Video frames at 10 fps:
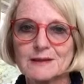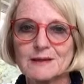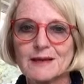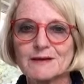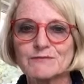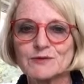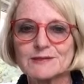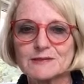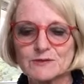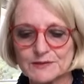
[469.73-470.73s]
lack of
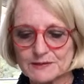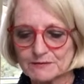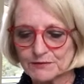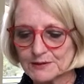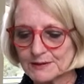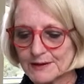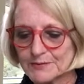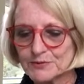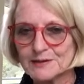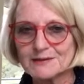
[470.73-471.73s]
resourcing for the
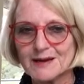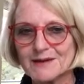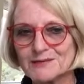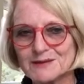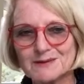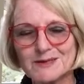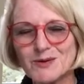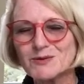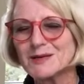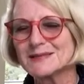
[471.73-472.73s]
library, having
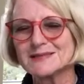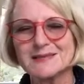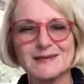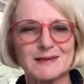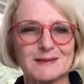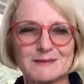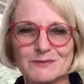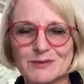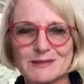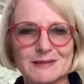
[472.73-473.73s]
no idea
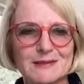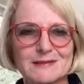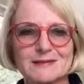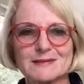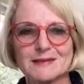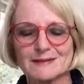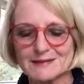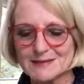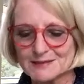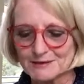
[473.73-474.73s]
what it is
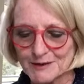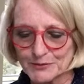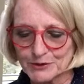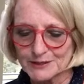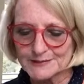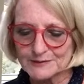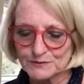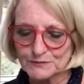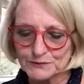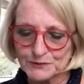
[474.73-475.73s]
that teacher librarians are
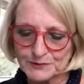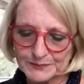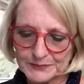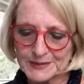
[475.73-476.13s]
good for,